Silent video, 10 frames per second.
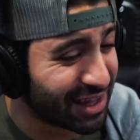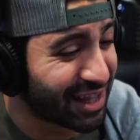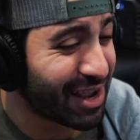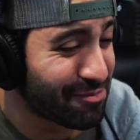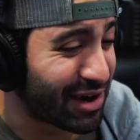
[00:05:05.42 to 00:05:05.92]

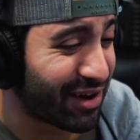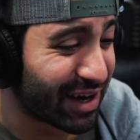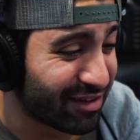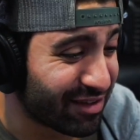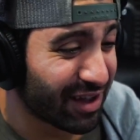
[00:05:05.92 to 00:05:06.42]
nightmare,
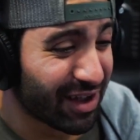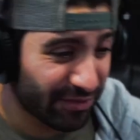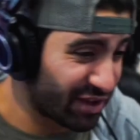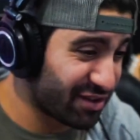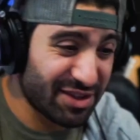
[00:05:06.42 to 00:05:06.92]
honestly.
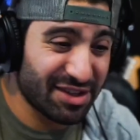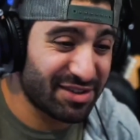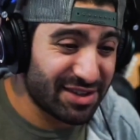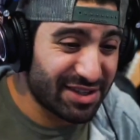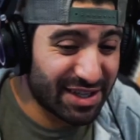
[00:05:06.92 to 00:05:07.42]
This
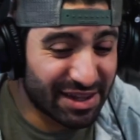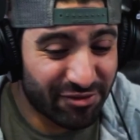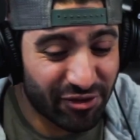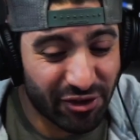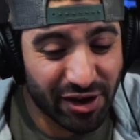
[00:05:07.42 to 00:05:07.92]
this
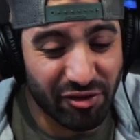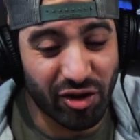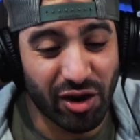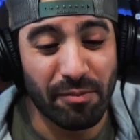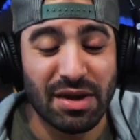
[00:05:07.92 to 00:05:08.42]
for a,
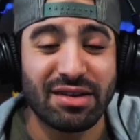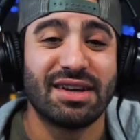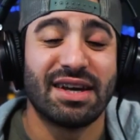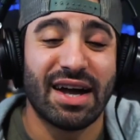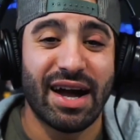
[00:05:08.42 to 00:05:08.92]
for a
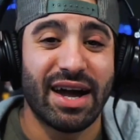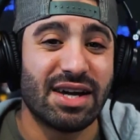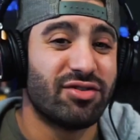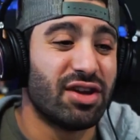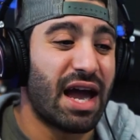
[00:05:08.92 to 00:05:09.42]
mixing guy
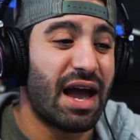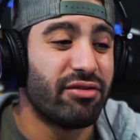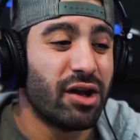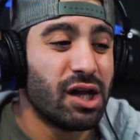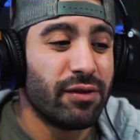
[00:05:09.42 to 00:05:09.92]
to
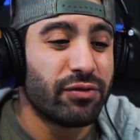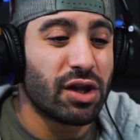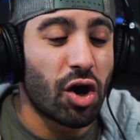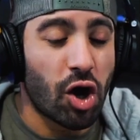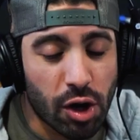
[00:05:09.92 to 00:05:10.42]
have
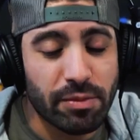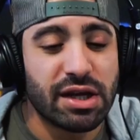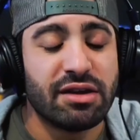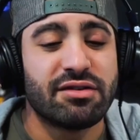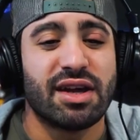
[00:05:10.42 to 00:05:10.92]

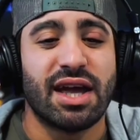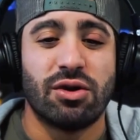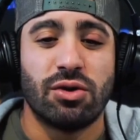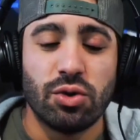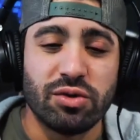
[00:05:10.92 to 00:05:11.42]
harmonies and
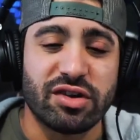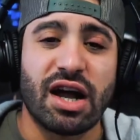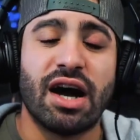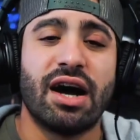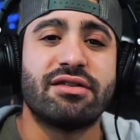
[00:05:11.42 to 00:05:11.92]
oohs and
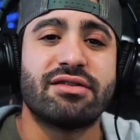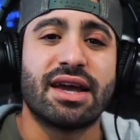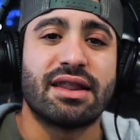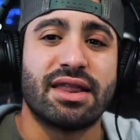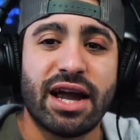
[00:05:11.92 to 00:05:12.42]
ahs
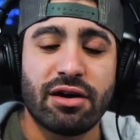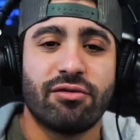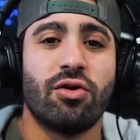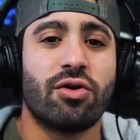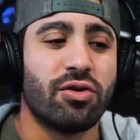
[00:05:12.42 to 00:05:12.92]
and layered
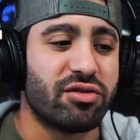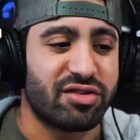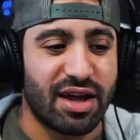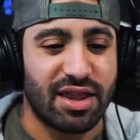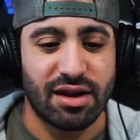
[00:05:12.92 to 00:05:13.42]
vocals
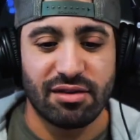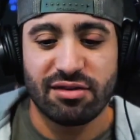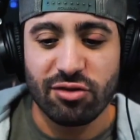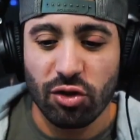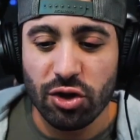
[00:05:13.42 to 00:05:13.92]
and then
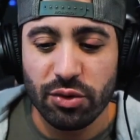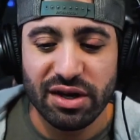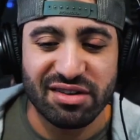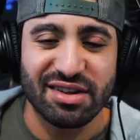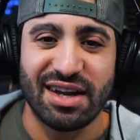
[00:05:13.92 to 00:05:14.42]

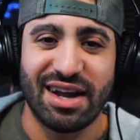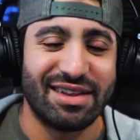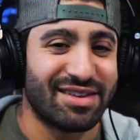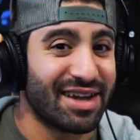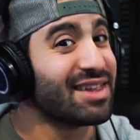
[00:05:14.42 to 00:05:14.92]
soloists. And
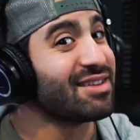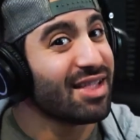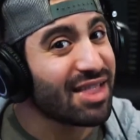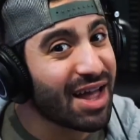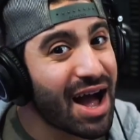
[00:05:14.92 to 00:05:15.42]
it's like there's a
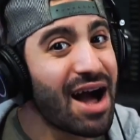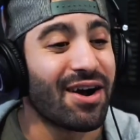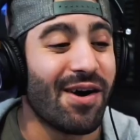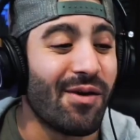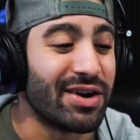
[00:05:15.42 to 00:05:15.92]
lot
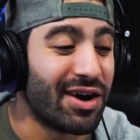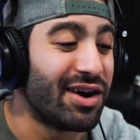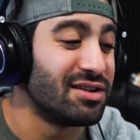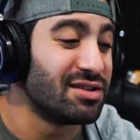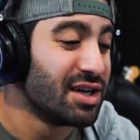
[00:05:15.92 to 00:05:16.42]
going
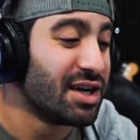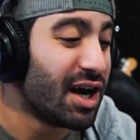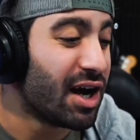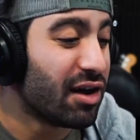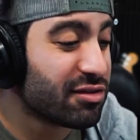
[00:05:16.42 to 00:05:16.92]
on.
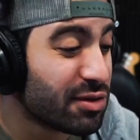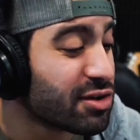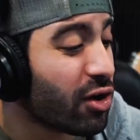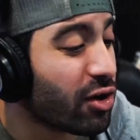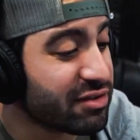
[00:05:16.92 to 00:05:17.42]
Uh, so it's
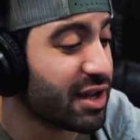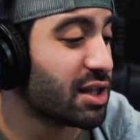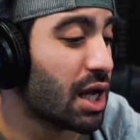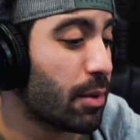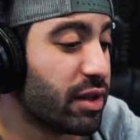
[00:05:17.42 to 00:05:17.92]
hard to stay on
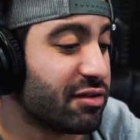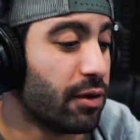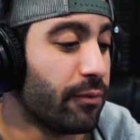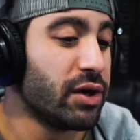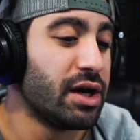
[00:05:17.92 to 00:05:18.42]
top of this.
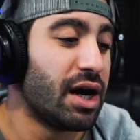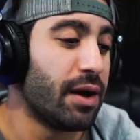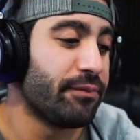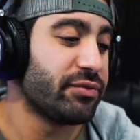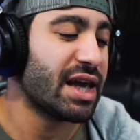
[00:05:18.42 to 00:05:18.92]
So
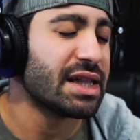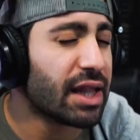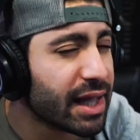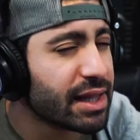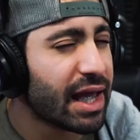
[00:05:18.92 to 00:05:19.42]
um, they
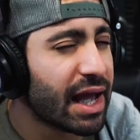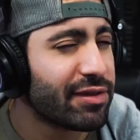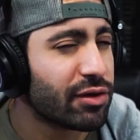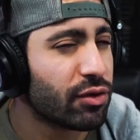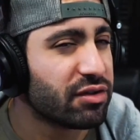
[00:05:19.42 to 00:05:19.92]
likely have
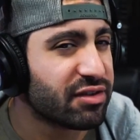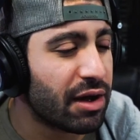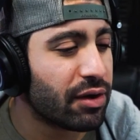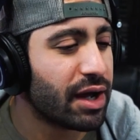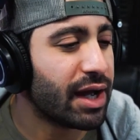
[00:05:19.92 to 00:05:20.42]
their own
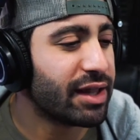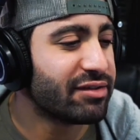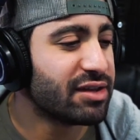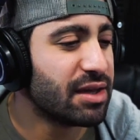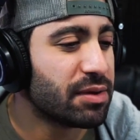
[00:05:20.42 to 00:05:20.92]
sound guy.
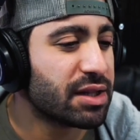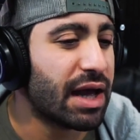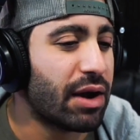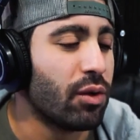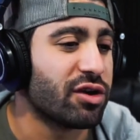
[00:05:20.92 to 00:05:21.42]
That's typically
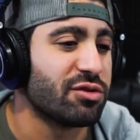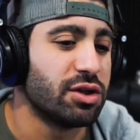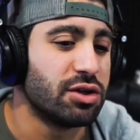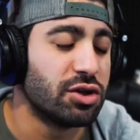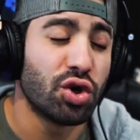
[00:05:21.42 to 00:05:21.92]
how it works when
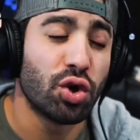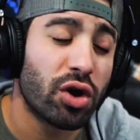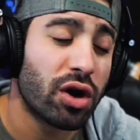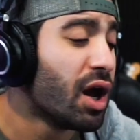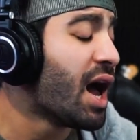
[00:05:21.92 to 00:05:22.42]
you
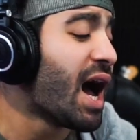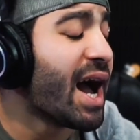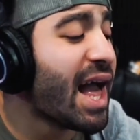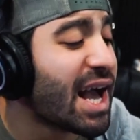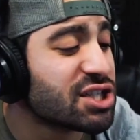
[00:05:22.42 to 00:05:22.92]
tour.
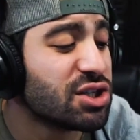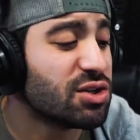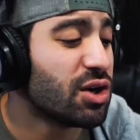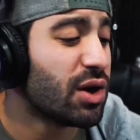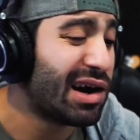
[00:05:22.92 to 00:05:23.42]
I actually
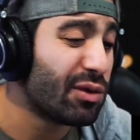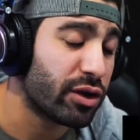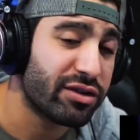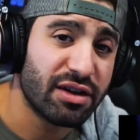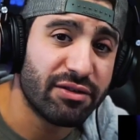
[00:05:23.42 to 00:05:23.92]
don't know how it
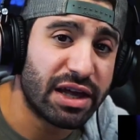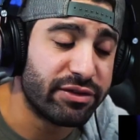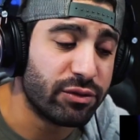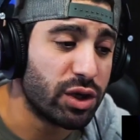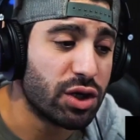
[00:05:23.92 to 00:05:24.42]
works if,
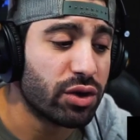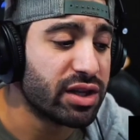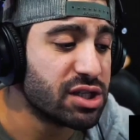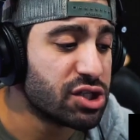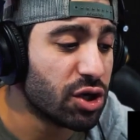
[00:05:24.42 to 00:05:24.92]
if when you go to
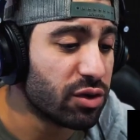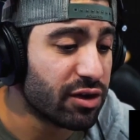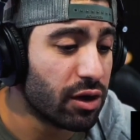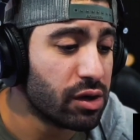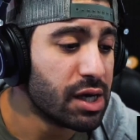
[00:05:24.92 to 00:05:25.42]
these shows
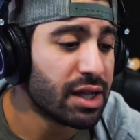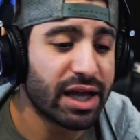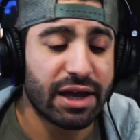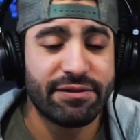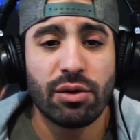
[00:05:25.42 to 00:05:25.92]
though.
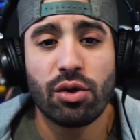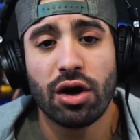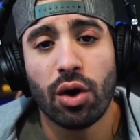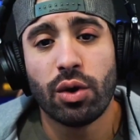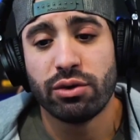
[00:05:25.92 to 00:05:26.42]
Like if they were
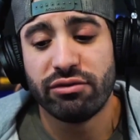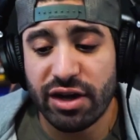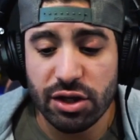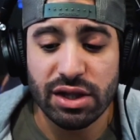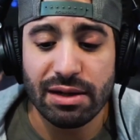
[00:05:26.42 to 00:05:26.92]
going to a
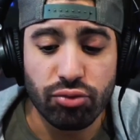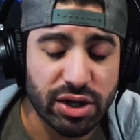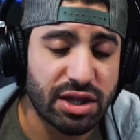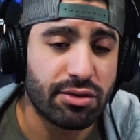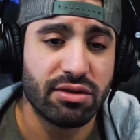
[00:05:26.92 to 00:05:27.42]
venue, they'd
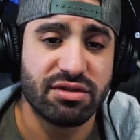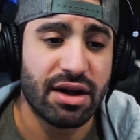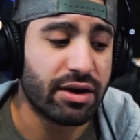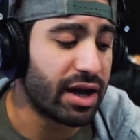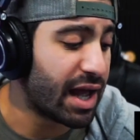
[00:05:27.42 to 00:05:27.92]
bring their own
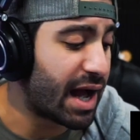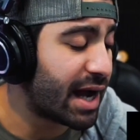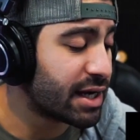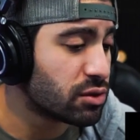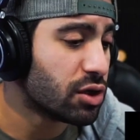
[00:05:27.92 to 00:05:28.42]
sound guy.
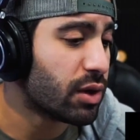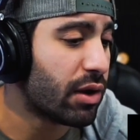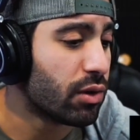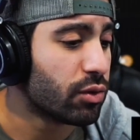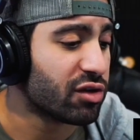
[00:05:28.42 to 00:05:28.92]
I don't know
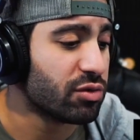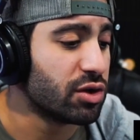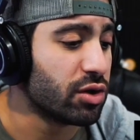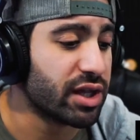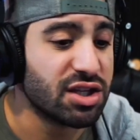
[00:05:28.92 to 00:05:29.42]
how it works when you
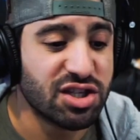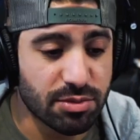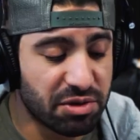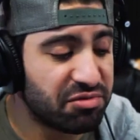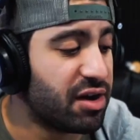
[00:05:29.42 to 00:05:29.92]
go to like the
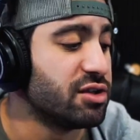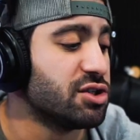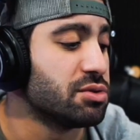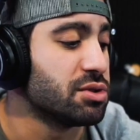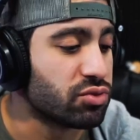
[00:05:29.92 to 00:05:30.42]
Jimmy Fallon
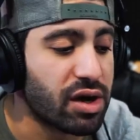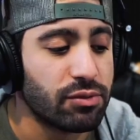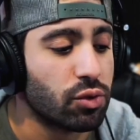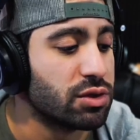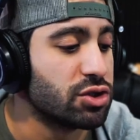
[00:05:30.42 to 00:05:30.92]
show or the Graham
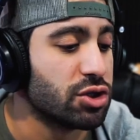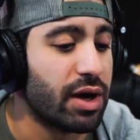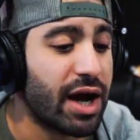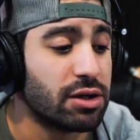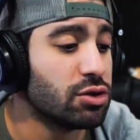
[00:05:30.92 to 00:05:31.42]
Norton show.
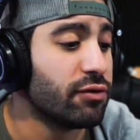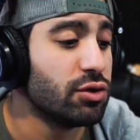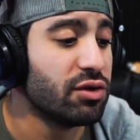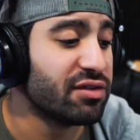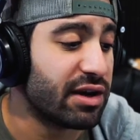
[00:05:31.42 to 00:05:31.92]
I don't know if
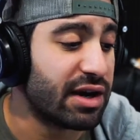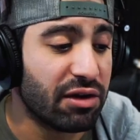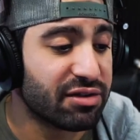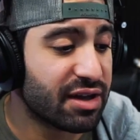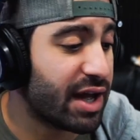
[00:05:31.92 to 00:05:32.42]
you use their
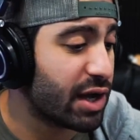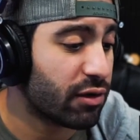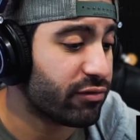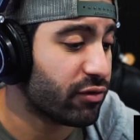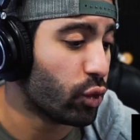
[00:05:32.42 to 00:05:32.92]
house guy or
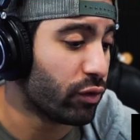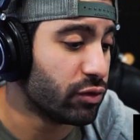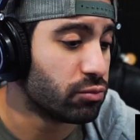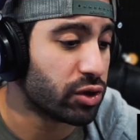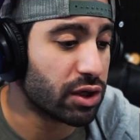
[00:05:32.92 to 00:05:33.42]
if, or if
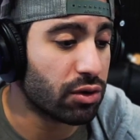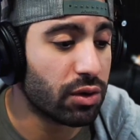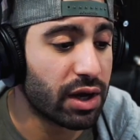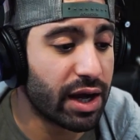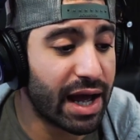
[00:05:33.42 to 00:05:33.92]
you bring your
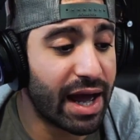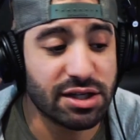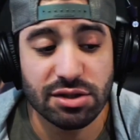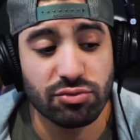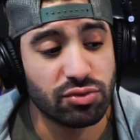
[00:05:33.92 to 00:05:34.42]
own guy. I
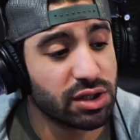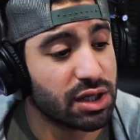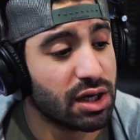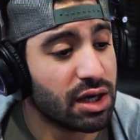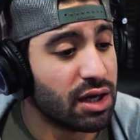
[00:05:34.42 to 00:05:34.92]
actually
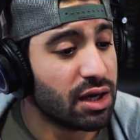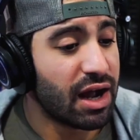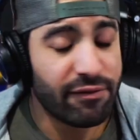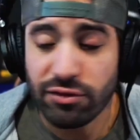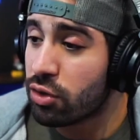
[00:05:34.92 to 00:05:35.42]
really
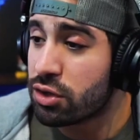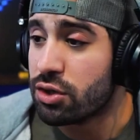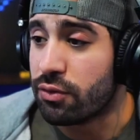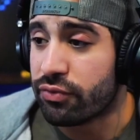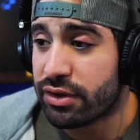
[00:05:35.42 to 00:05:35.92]
have no
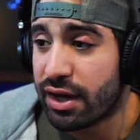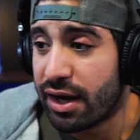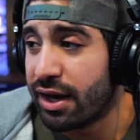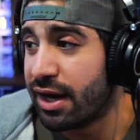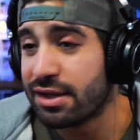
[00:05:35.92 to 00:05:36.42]
clue.
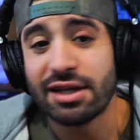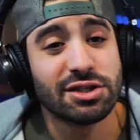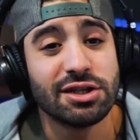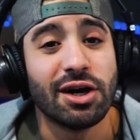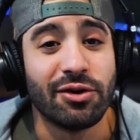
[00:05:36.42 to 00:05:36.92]
Uh, I'll let
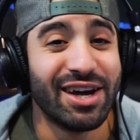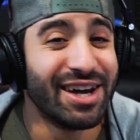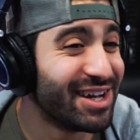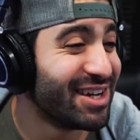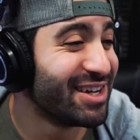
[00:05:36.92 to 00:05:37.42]
you know. But